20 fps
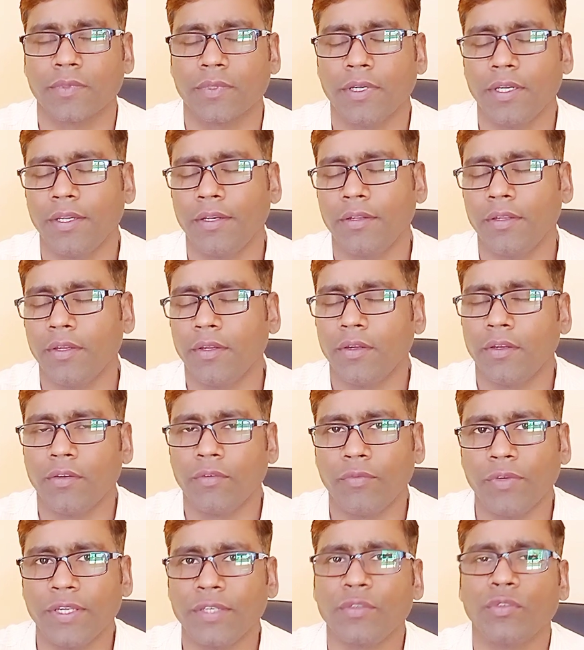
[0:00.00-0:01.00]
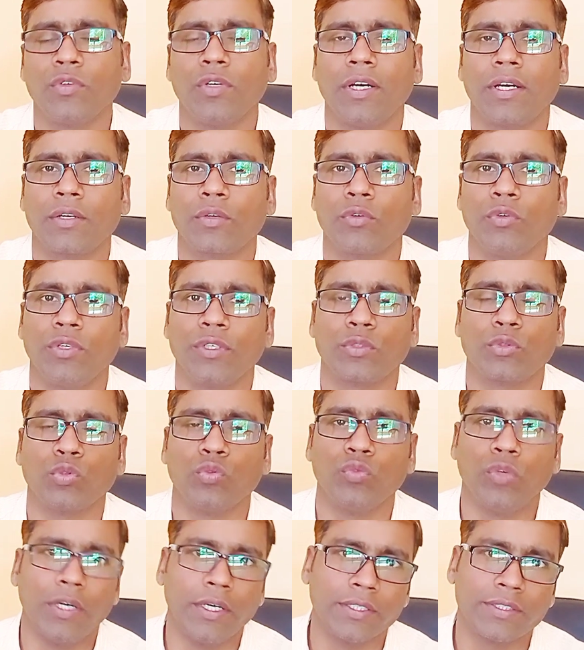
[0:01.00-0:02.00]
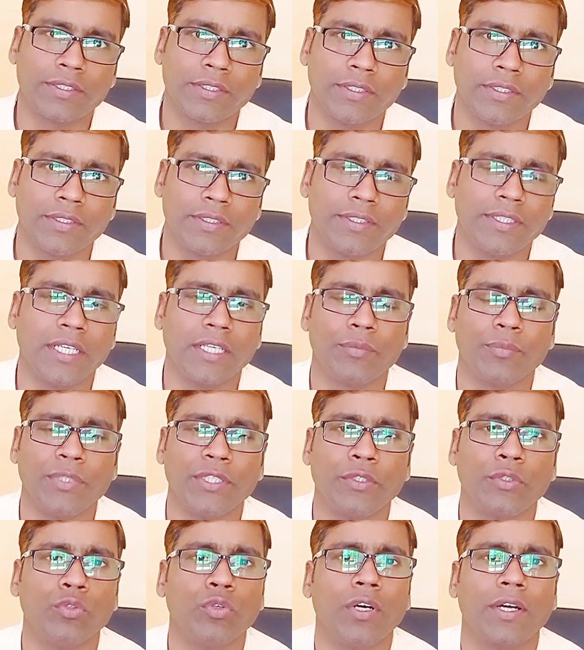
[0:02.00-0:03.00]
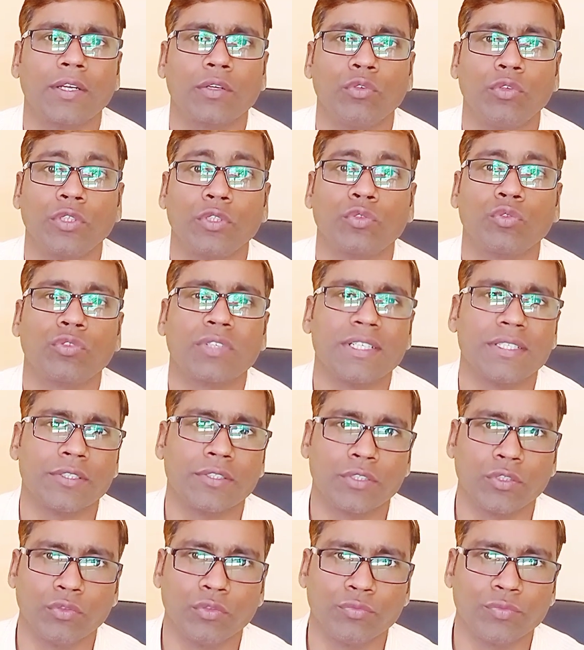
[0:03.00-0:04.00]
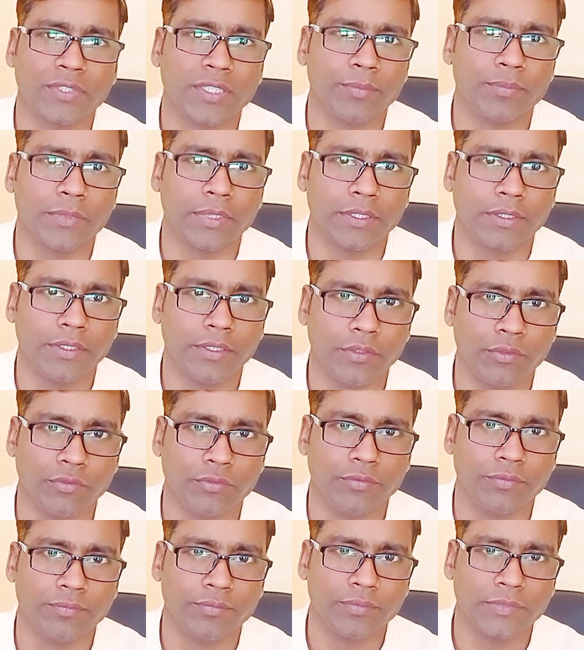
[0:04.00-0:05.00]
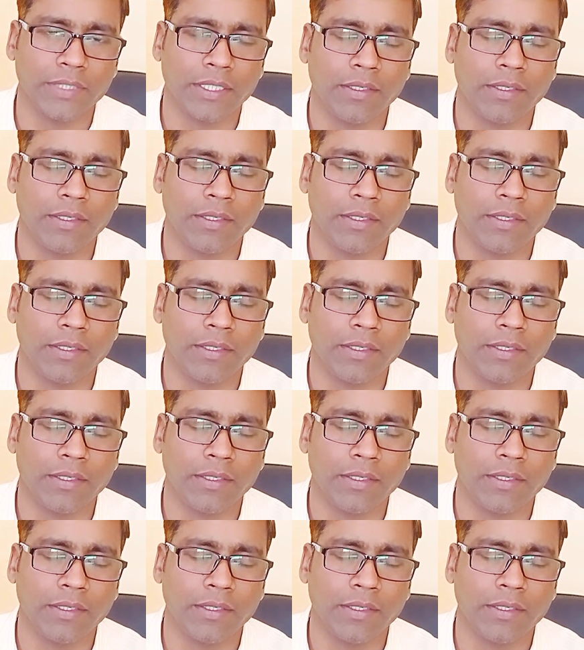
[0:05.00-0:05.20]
And when you are going to watch, that means you are going to consume something new.